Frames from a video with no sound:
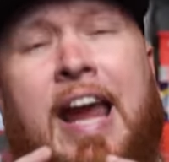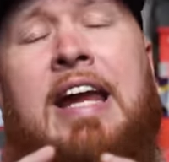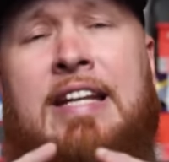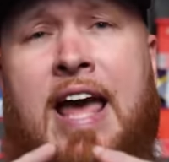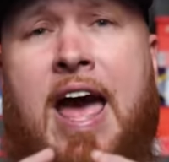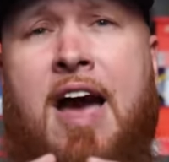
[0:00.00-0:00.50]

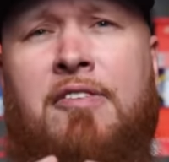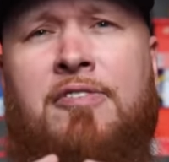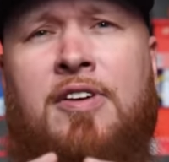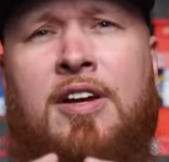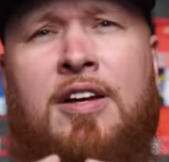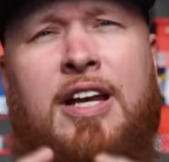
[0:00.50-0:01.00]
Eight and a half
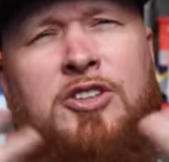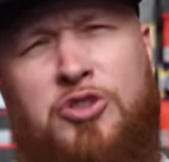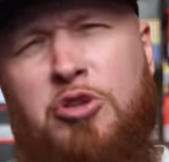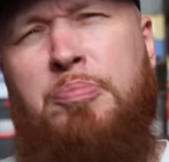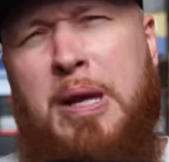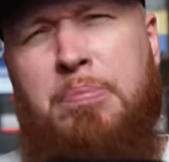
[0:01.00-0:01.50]
is
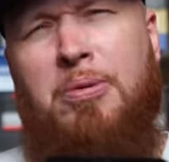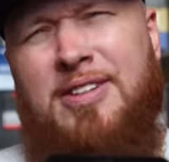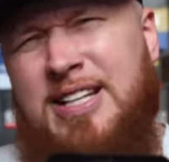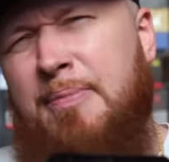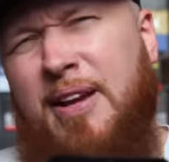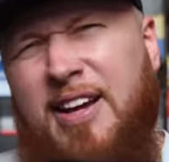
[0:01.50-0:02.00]
two people.
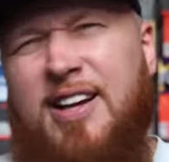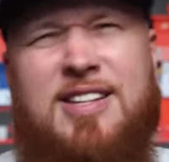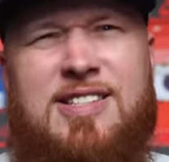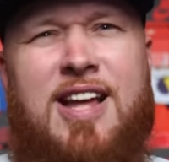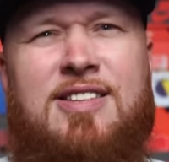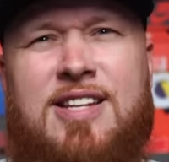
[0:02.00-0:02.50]
Does that make a
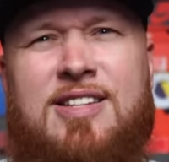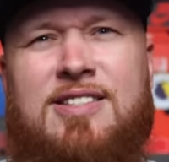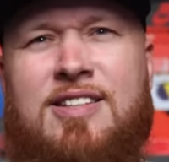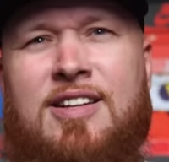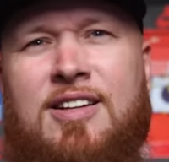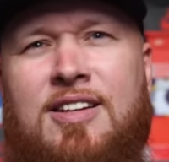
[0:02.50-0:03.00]

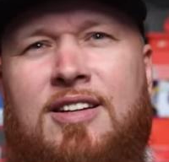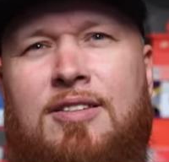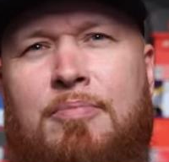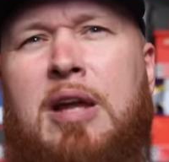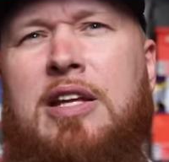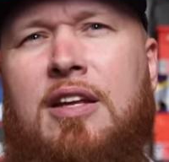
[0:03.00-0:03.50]
consensus?
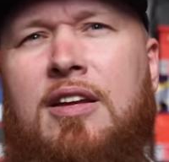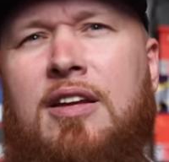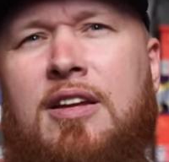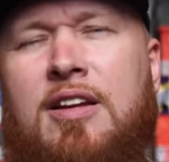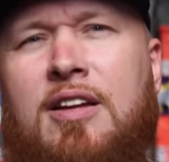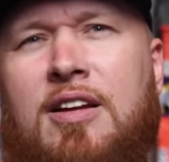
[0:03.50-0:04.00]
Uh, you can
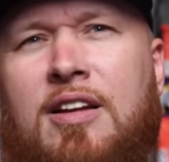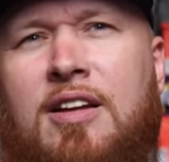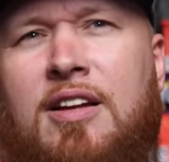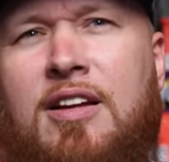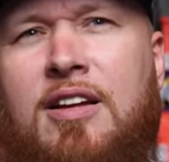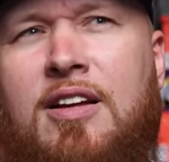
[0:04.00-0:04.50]
make an
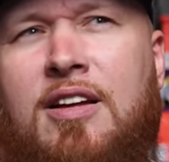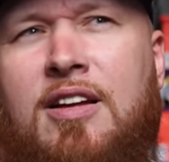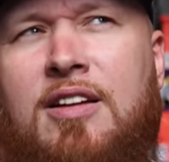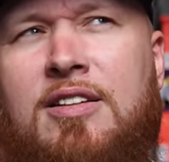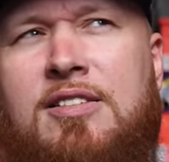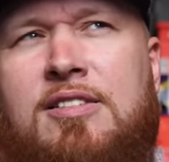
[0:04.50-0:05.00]
average. I don't know about
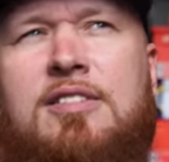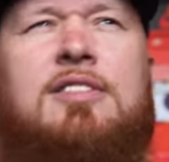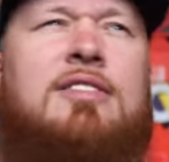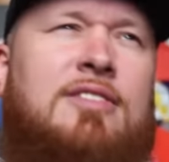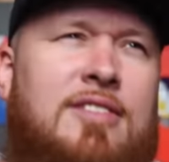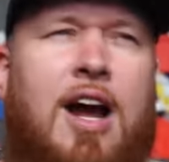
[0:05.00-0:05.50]
a
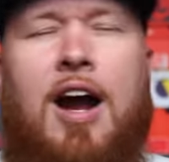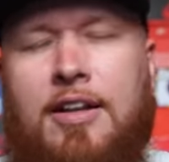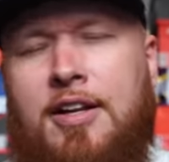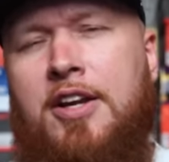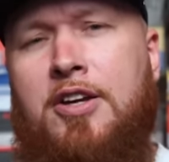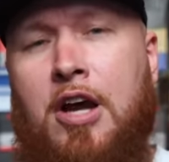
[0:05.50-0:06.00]
consensus. All
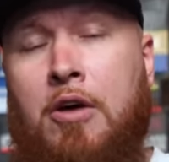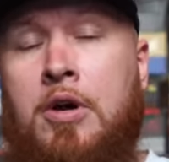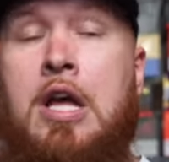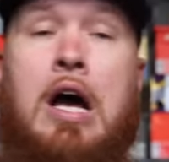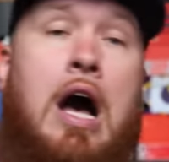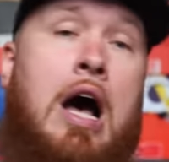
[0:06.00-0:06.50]
right, there you go.
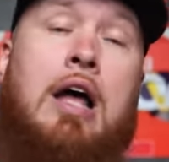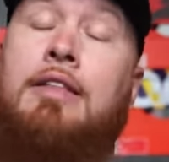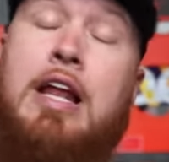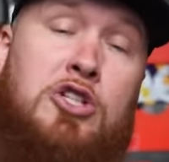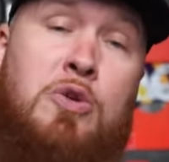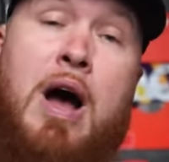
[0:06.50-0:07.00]
Uh,
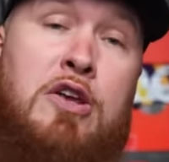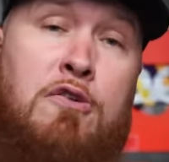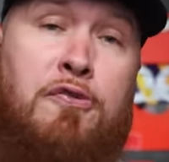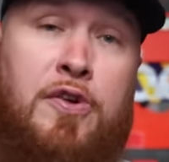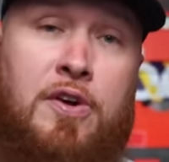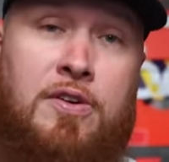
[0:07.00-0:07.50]
let us know how
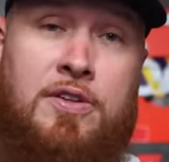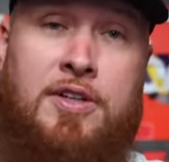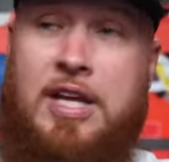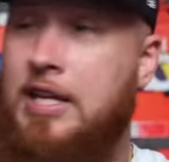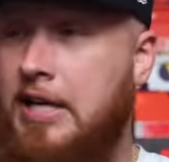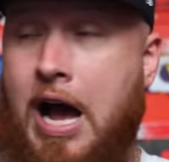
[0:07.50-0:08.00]
you feel
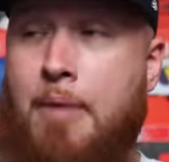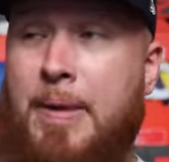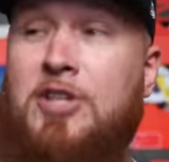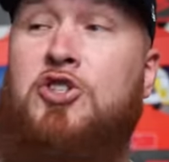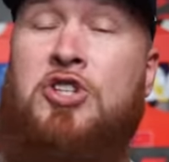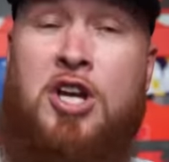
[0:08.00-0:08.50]
in the
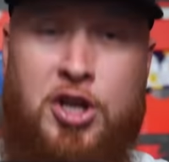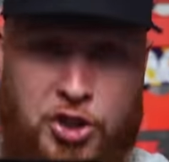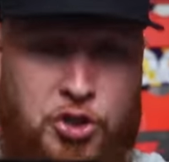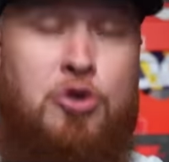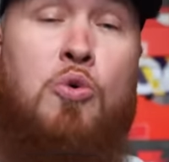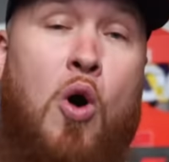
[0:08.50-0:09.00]
comments.
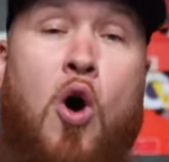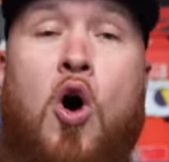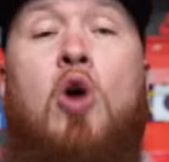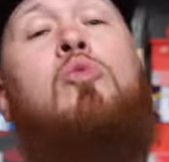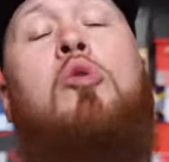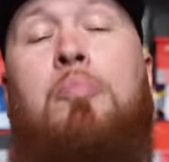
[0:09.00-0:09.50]
You
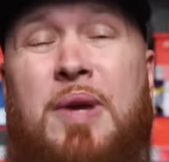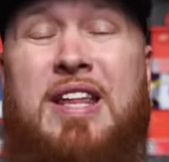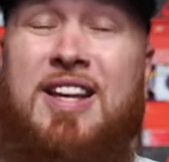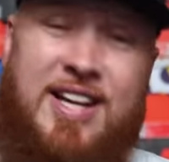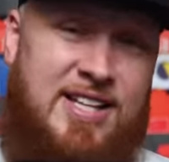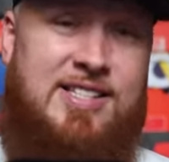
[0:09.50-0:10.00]
all will be
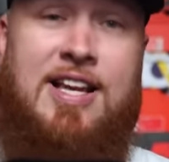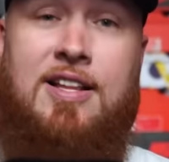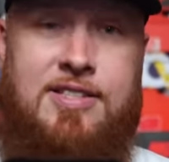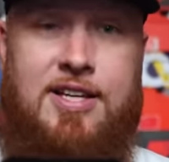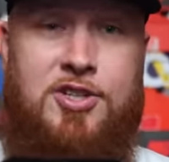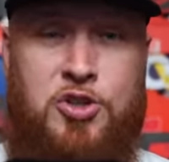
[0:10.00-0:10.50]
the
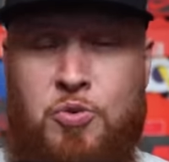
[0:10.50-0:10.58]
consensus.